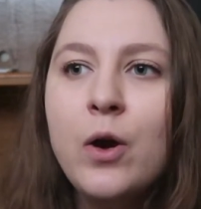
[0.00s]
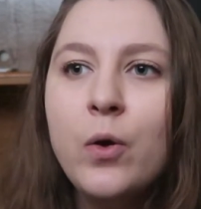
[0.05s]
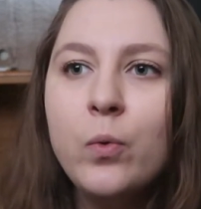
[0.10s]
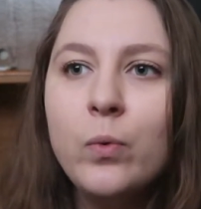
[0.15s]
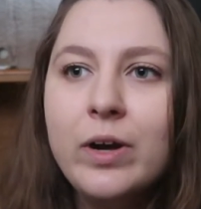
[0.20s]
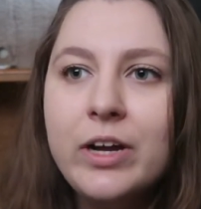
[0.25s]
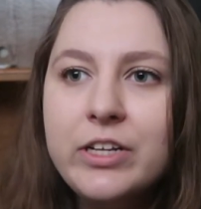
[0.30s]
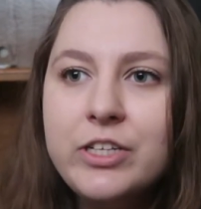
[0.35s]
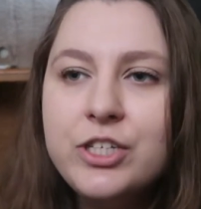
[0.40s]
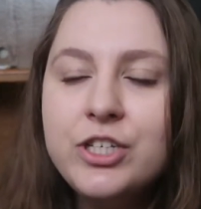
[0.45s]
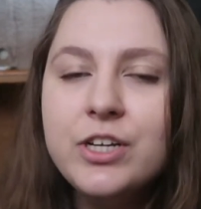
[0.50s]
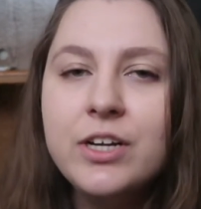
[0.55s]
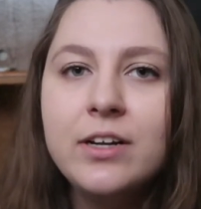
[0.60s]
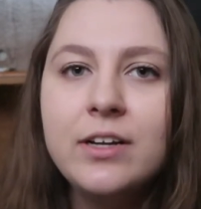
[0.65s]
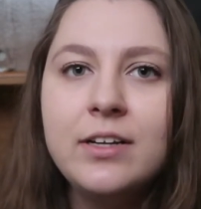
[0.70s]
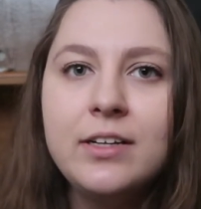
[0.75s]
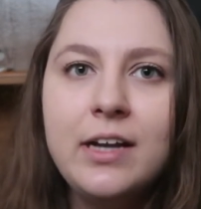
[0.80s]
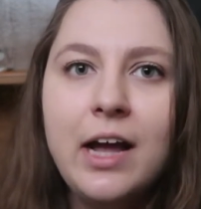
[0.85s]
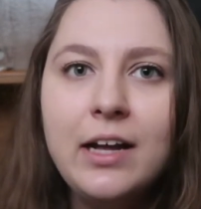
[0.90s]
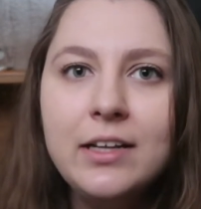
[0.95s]
which,
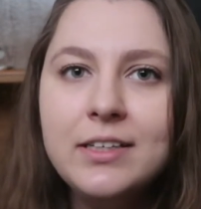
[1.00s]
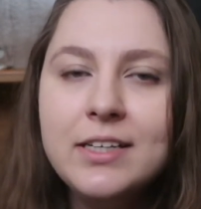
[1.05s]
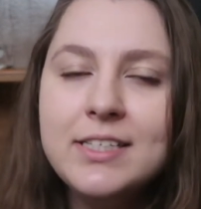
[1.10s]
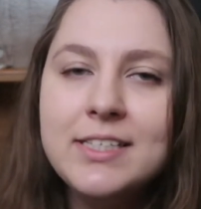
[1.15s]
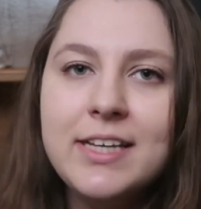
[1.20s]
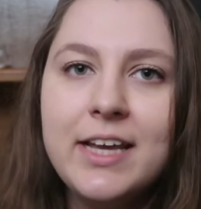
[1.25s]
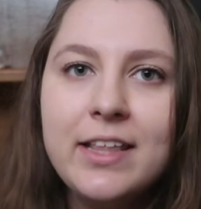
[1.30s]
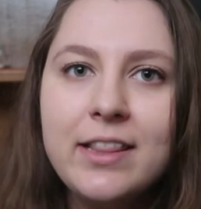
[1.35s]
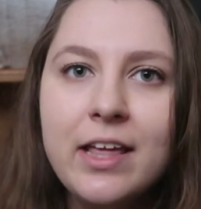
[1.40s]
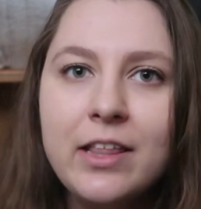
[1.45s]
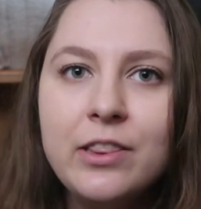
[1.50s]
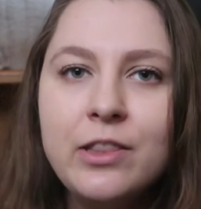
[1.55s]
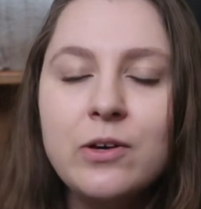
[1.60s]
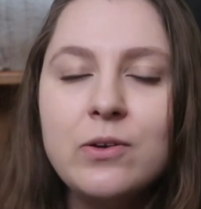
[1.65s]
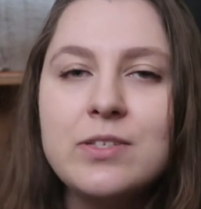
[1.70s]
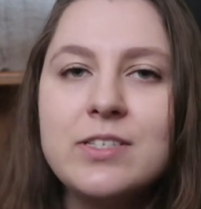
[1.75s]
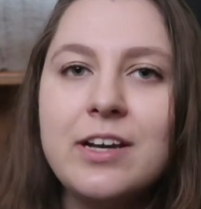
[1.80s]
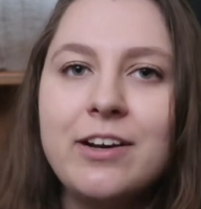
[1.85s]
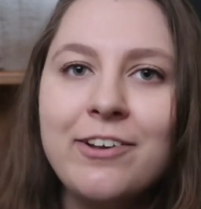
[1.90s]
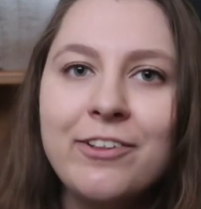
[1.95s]
not to say that
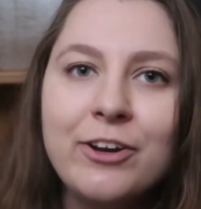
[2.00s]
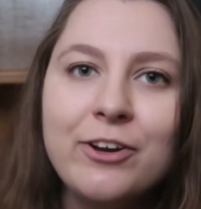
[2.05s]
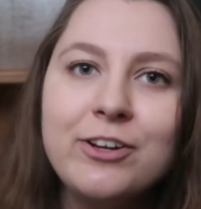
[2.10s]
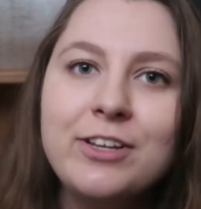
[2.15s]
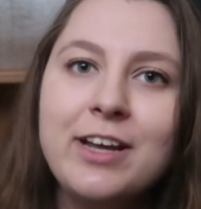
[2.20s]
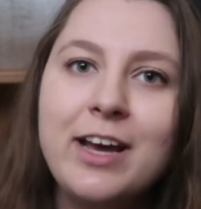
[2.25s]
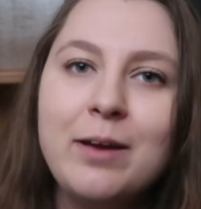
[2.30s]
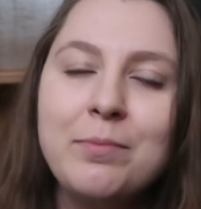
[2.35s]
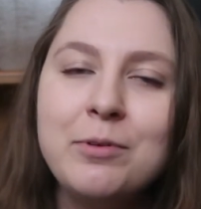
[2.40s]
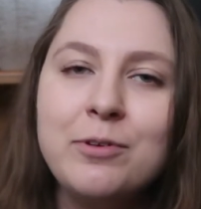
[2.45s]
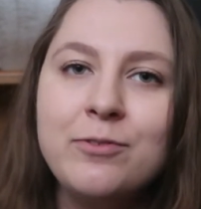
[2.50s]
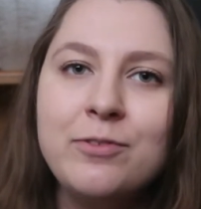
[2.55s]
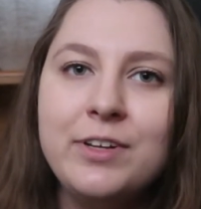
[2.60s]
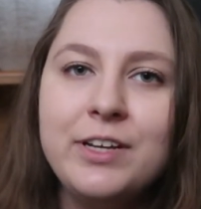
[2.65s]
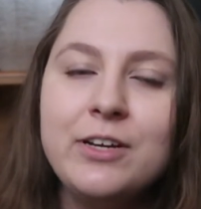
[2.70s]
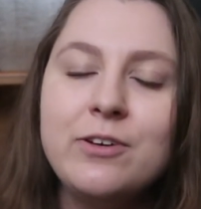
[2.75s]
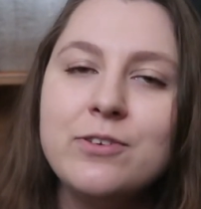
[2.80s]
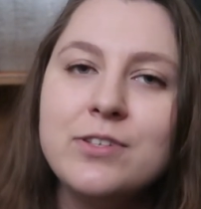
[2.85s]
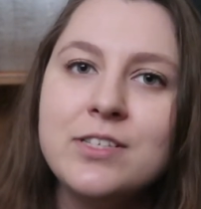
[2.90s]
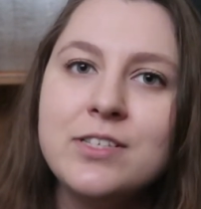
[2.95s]
those other type of
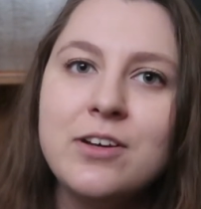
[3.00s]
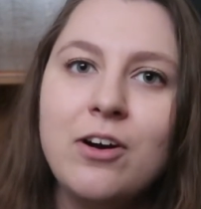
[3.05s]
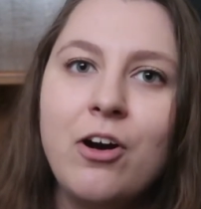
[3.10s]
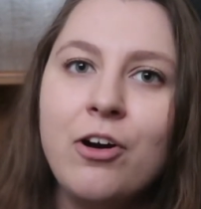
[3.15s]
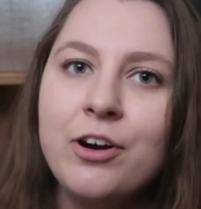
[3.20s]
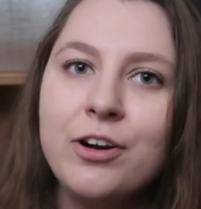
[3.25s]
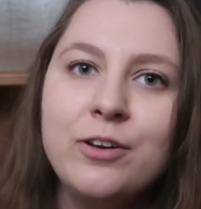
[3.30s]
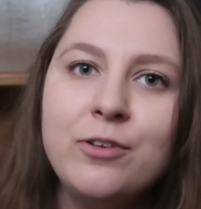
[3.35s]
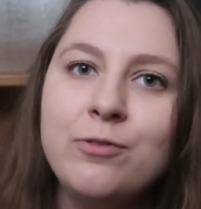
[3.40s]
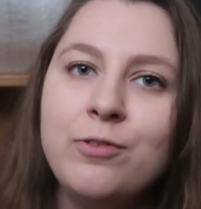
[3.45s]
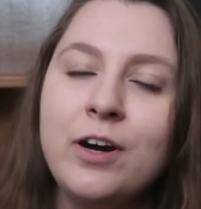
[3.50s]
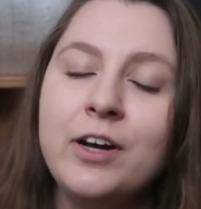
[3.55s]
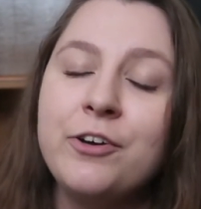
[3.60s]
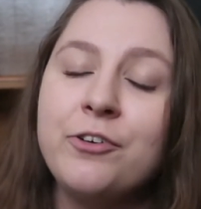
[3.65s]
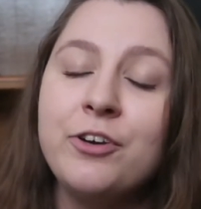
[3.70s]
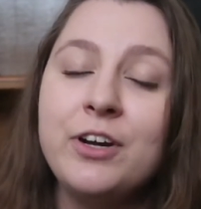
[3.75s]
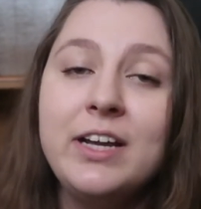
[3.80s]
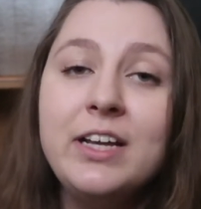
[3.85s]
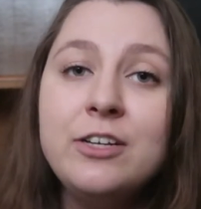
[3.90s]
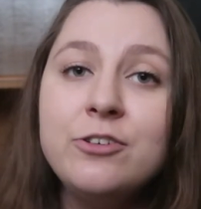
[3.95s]
videos aren't fun
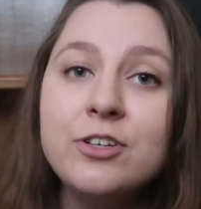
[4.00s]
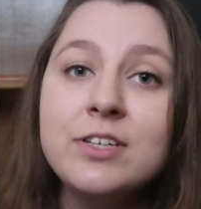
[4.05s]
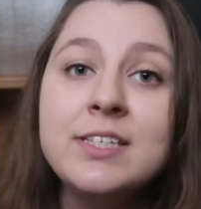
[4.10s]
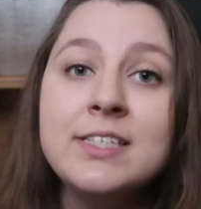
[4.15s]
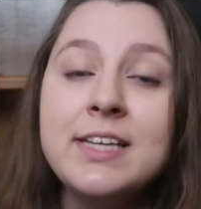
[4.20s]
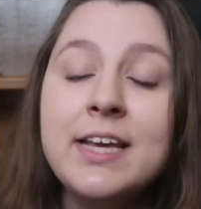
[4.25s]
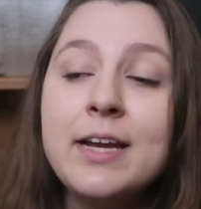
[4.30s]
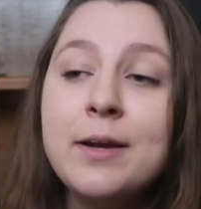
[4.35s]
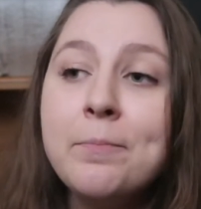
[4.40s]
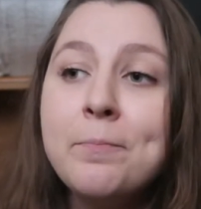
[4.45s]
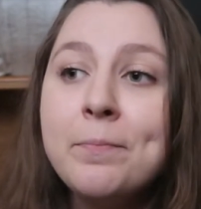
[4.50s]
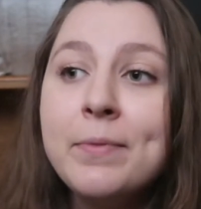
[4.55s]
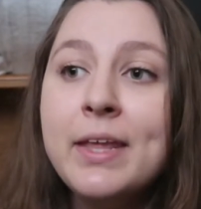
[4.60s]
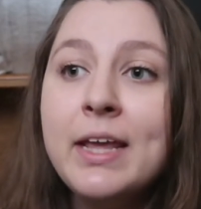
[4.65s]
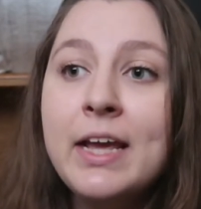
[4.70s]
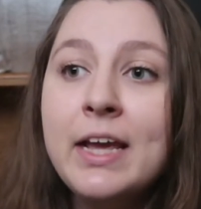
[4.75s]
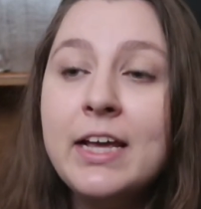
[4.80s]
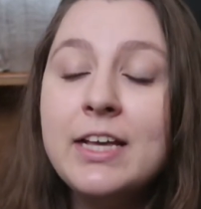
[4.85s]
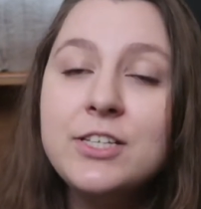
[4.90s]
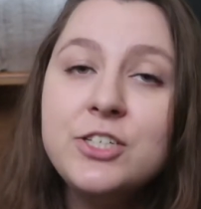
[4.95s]
or interesting,
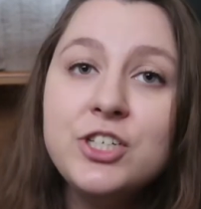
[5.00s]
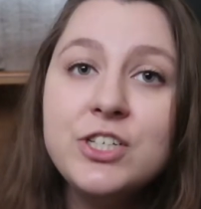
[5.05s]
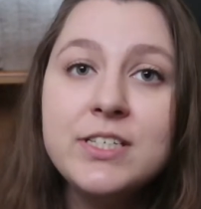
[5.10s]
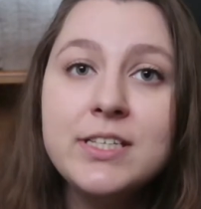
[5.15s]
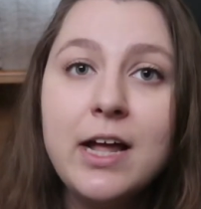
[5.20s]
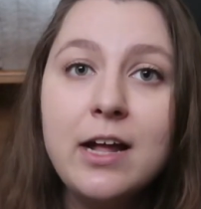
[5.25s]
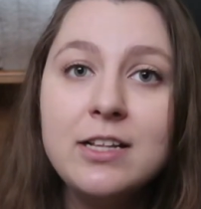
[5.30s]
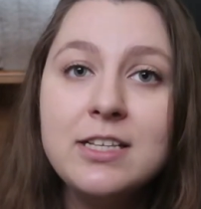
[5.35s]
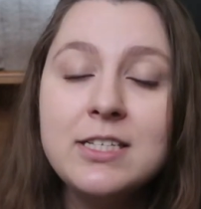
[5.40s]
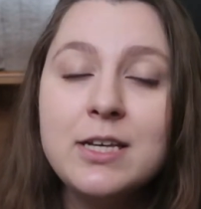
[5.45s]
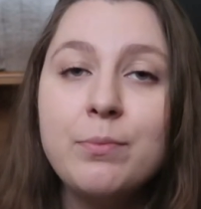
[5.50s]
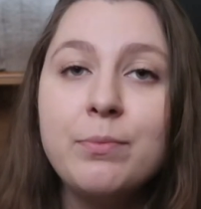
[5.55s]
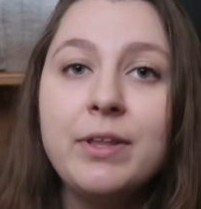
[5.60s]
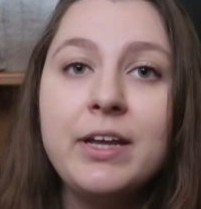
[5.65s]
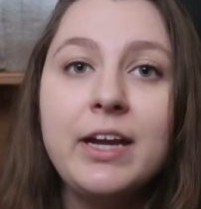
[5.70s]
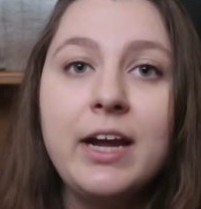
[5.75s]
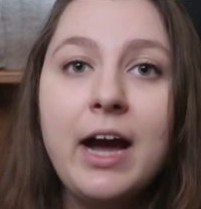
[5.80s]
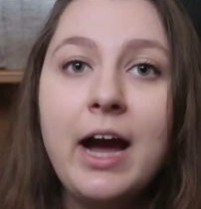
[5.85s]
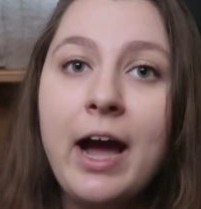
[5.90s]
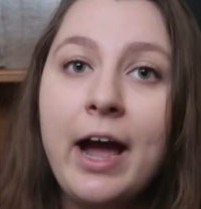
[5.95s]
it's just not
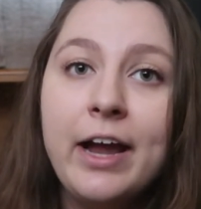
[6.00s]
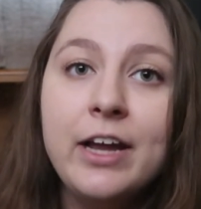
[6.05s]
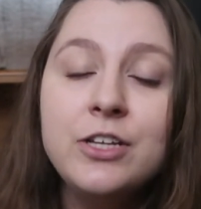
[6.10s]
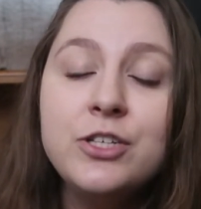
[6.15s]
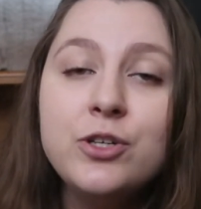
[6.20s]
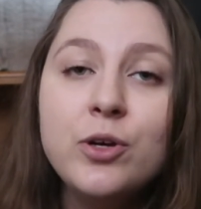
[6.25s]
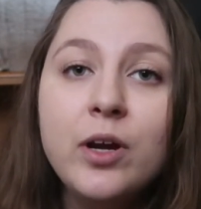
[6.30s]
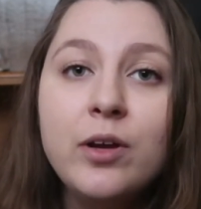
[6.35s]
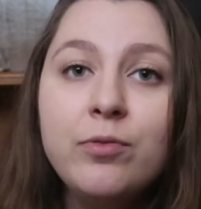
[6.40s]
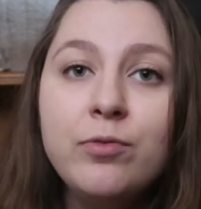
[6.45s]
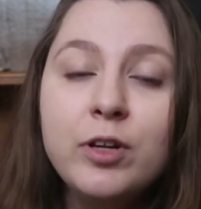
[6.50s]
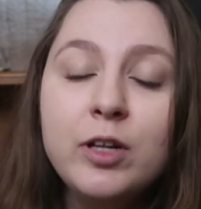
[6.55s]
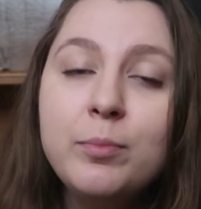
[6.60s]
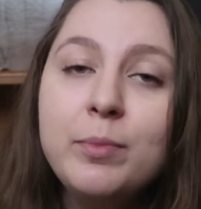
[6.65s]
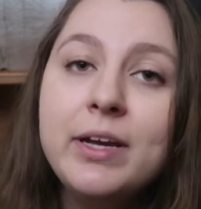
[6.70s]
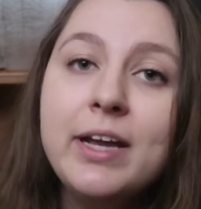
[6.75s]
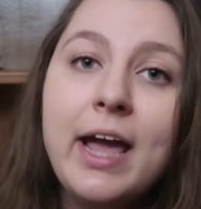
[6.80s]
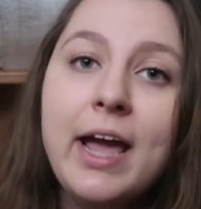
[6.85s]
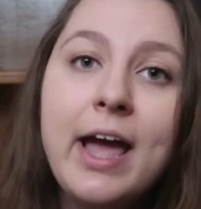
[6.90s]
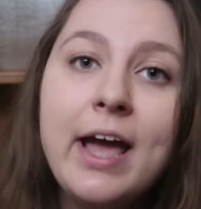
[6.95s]
something I enjoy
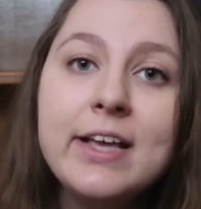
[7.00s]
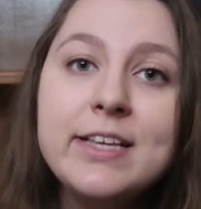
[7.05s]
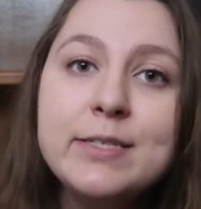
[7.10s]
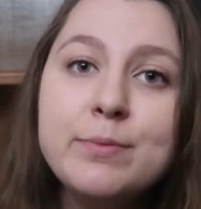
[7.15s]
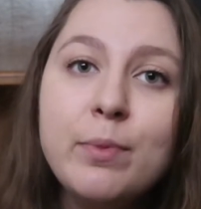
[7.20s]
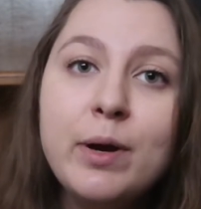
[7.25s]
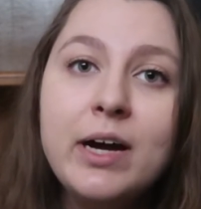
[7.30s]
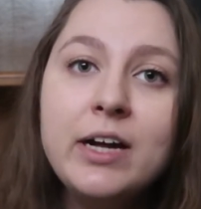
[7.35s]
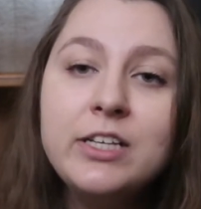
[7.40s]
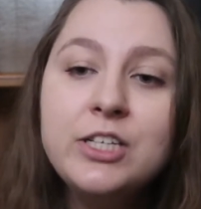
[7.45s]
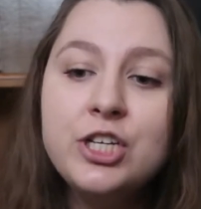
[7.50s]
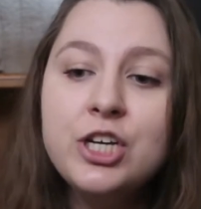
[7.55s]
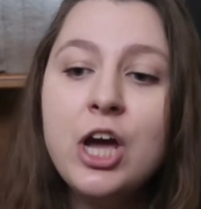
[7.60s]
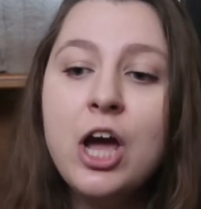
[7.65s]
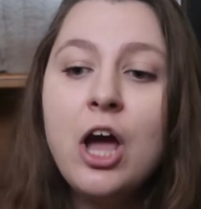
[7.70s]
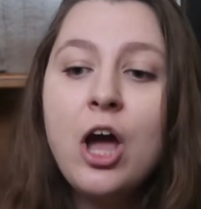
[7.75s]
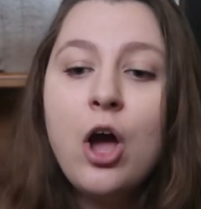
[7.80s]
filming as much.